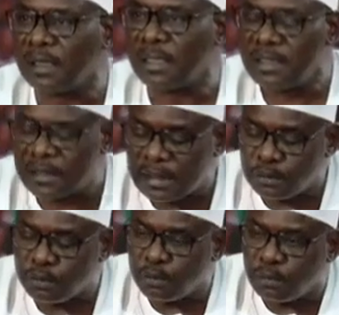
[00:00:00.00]
Instead,
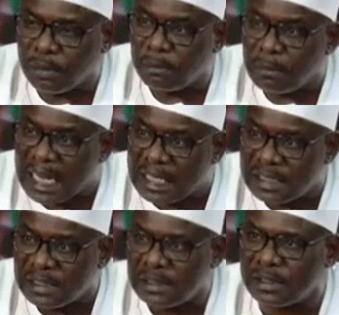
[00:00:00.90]
you will be
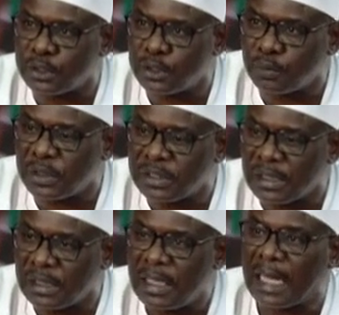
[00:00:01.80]
managing the
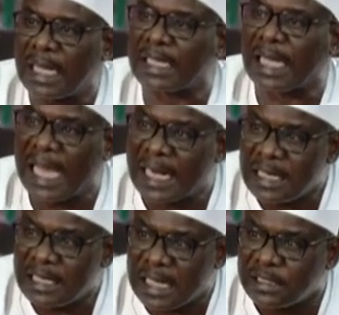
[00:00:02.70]
situation and
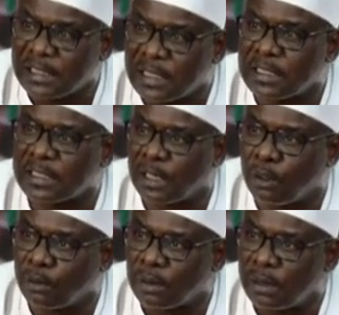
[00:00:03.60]
carrying Nigerians
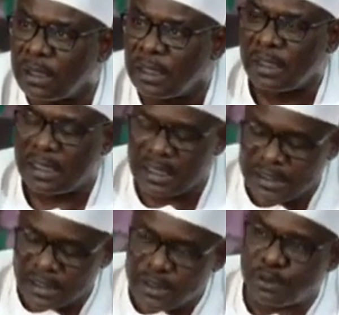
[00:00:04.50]
along.
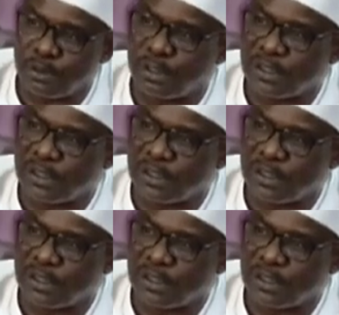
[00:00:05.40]
Nigerians know the